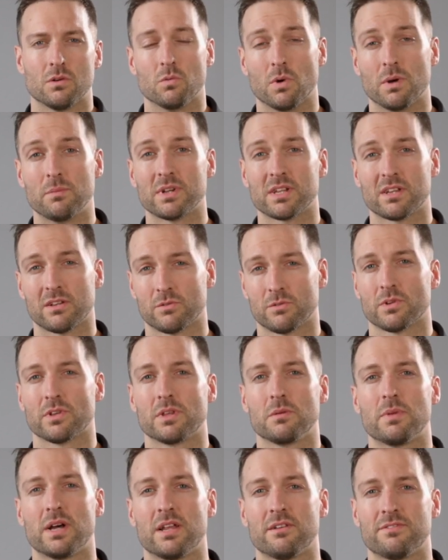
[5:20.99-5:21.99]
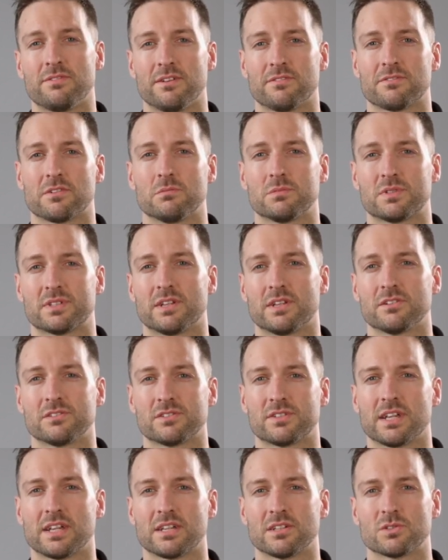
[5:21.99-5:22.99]
Women can really benefit from
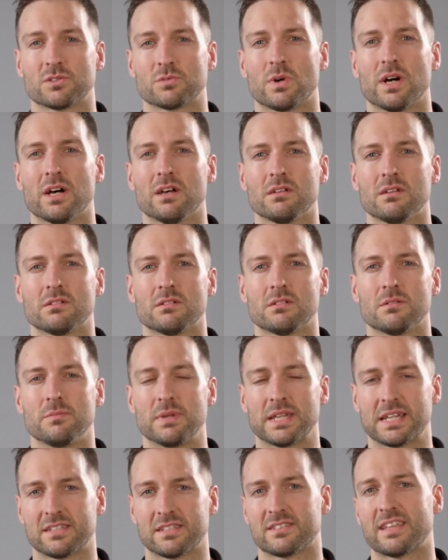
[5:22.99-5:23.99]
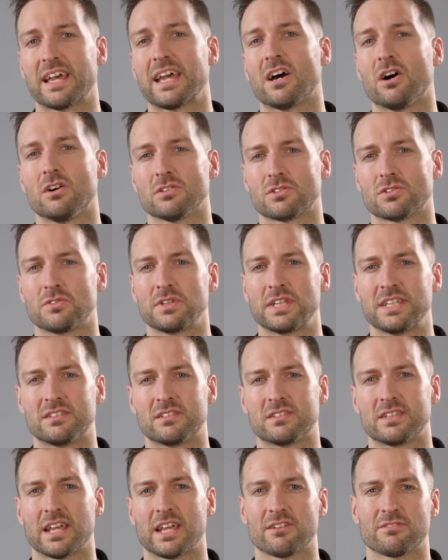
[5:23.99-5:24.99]
Synerzinc as well because they also need
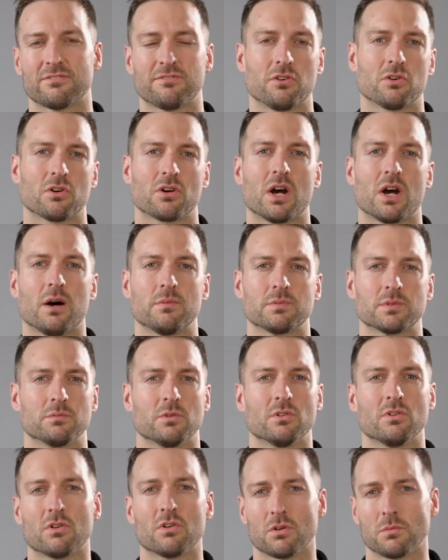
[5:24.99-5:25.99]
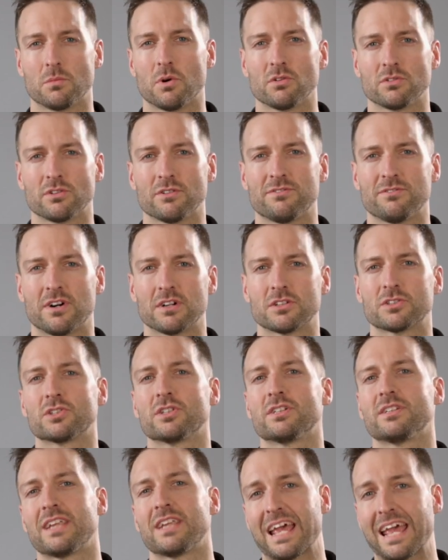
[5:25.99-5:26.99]
zinc for optimal hormonal
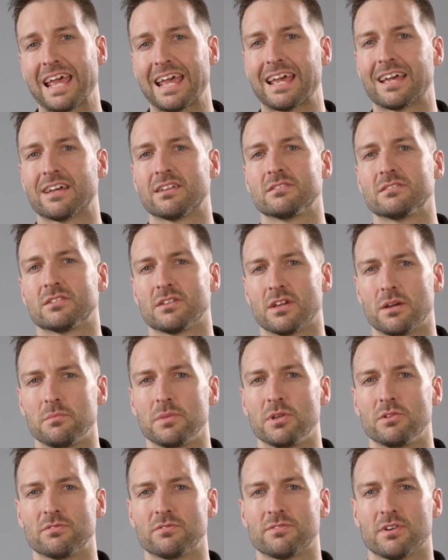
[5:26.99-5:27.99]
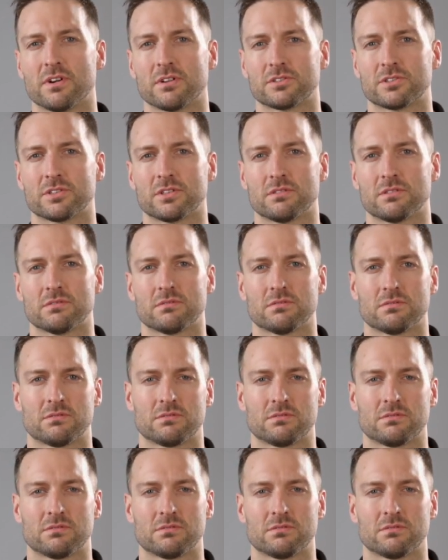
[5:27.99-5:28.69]
function and immune function.